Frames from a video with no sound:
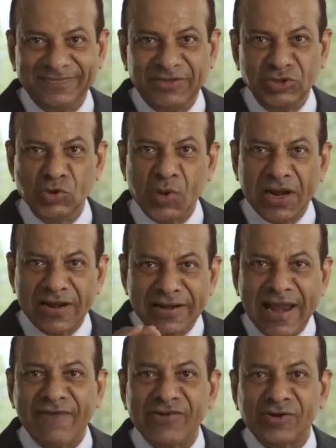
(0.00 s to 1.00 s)
you are
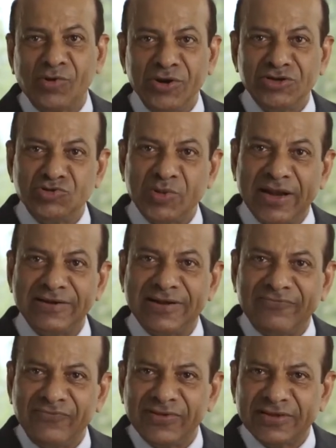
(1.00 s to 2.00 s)
never going to end
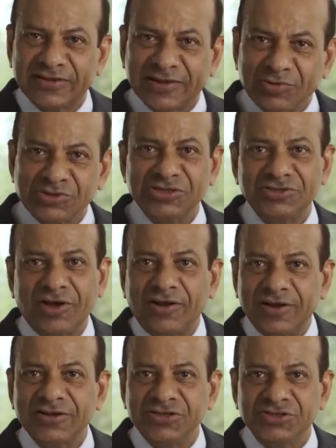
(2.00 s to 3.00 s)
up with a $1,000
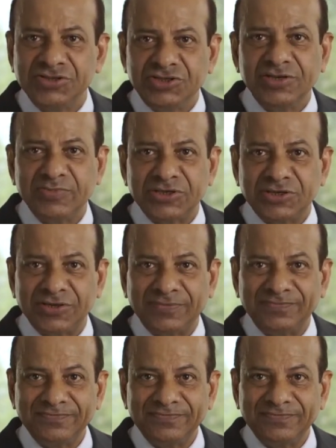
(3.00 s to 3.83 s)
ECG machine.